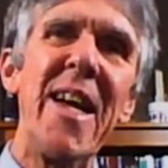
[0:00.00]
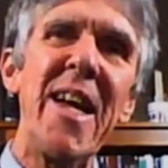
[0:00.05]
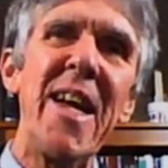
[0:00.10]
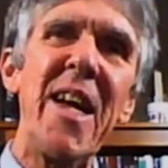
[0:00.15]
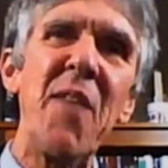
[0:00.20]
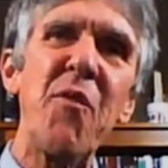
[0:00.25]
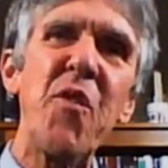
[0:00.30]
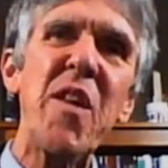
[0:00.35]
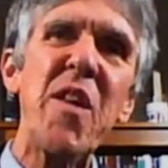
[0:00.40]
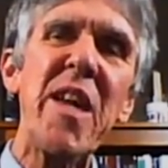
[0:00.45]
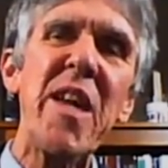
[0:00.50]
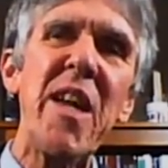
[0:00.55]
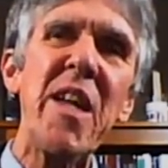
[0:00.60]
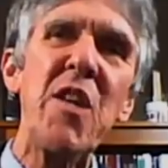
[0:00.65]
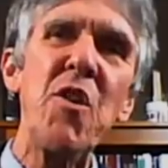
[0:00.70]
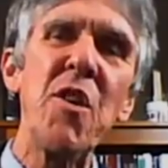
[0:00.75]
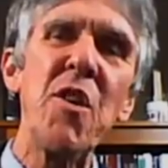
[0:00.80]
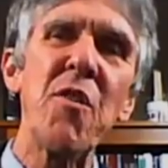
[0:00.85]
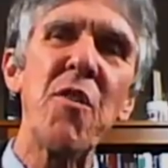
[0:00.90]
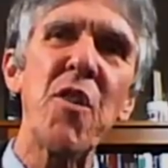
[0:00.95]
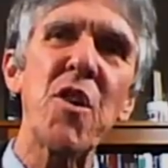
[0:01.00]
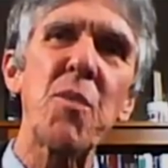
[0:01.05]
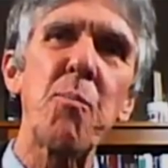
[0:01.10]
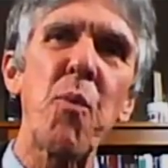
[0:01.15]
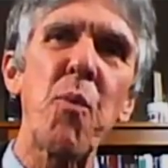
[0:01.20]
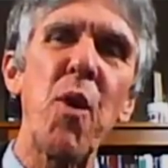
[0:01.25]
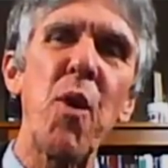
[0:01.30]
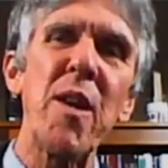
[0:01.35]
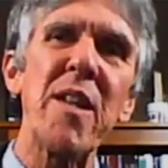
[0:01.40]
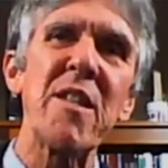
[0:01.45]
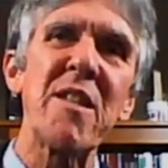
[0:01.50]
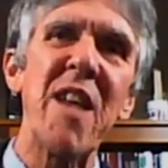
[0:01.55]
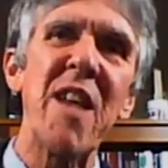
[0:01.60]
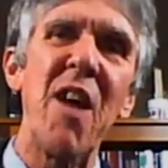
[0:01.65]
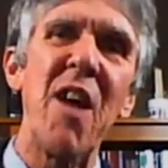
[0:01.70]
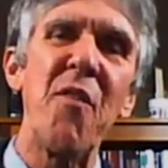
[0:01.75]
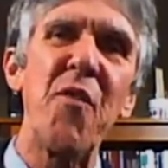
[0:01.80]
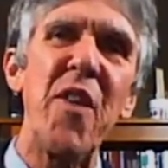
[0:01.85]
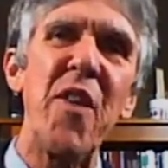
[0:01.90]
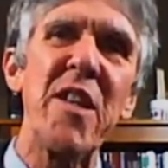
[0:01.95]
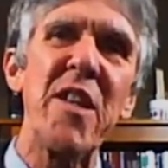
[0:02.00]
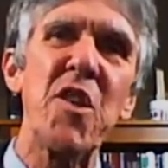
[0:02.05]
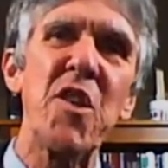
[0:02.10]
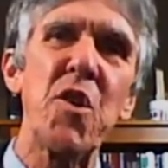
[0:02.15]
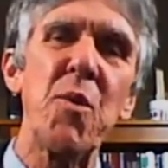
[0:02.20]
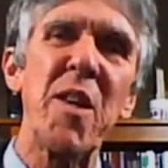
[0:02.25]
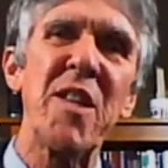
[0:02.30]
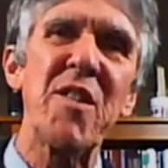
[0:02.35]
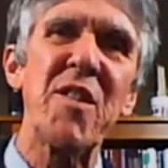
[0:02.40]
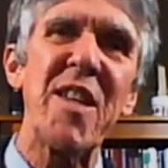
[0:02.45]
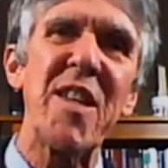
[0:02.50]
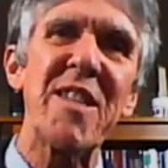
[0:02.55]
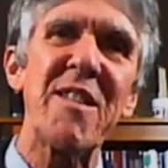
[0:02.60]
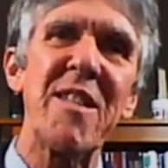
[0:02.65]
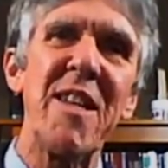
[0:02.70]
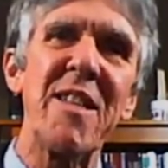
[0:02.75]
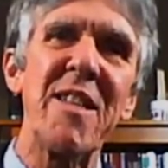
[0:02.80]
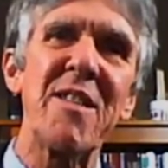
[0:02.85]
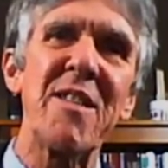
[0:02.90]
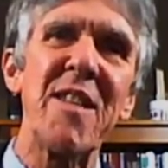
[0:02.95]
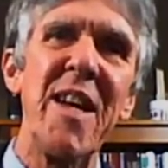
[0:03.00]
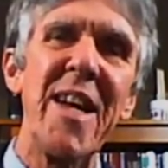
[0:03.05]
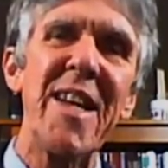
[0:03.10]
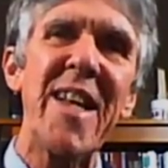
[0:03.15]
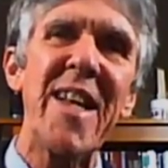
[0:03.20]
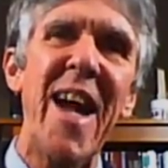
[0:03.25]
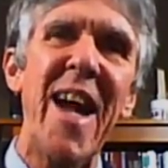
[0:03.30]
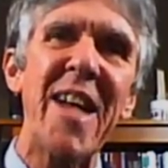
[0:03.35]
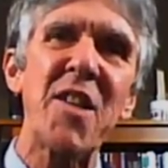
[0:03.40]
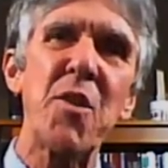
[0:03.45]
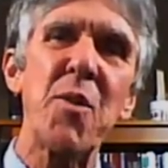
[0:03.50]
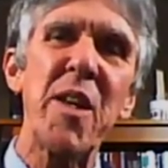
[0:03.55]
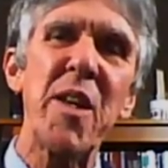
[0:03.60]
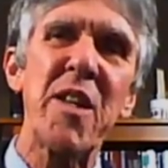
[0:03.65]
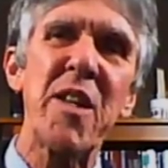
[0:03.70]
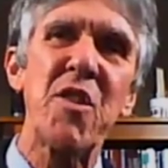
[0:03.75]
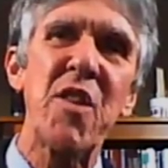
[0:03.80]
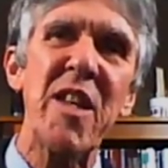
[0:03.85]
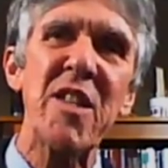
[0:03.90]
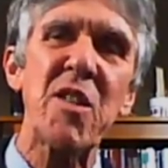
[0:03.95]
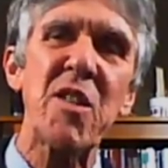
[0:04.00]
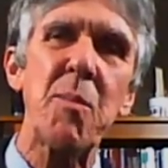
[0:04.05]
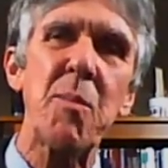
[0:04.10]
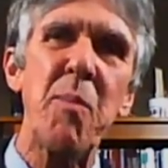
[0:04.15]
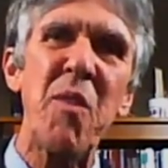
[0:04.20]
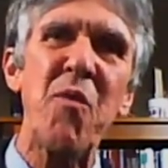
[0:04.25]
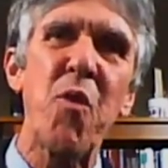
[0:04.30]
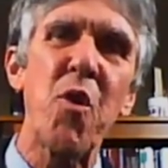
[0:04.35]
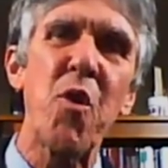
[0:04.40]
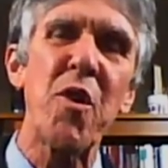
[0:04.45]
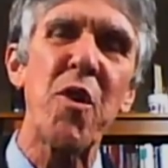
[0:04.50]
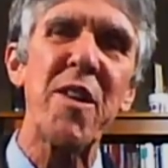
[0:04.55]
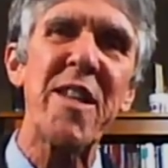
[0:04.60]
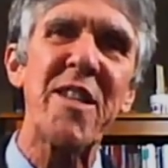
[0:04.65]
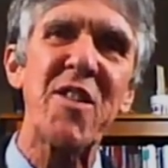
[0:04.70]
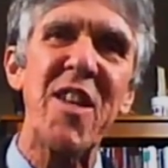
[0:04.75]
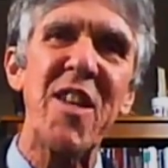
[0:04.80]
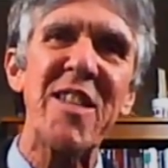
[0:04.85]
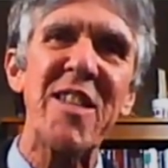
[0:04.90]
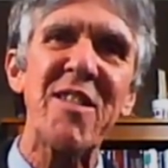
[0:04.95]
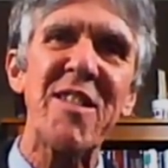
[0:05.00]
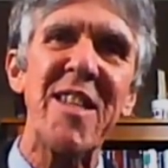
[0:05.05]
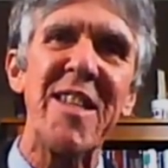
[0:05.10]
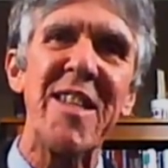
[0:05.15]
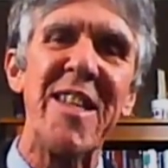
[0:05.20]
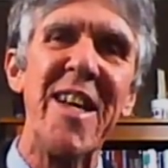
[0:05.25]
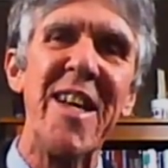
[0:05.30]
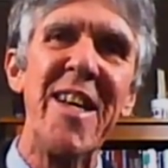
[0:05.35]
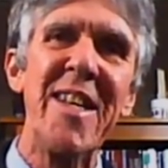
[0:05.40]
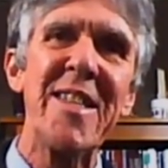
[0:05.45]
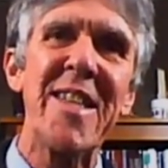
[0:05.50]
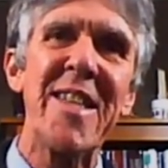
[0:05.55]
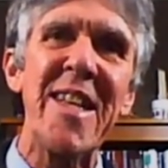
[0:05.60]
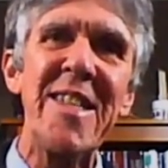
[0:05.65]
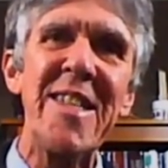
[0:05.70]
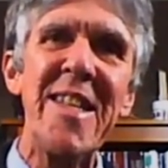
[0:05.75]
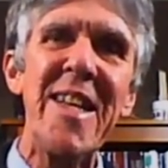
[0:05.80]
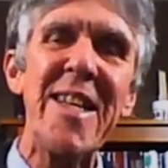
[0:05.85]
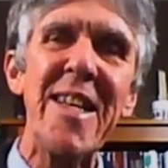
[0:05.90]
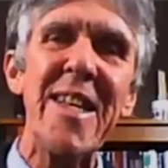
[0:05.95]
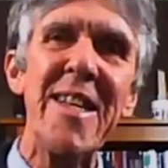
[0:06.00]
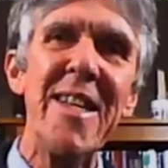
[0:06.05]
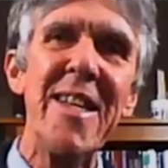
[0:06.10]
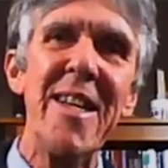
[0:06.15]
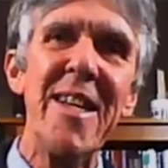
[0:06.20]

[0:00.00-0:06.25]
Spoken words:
if the universe brought itself into existence, it had to exist before it existed, didn't it?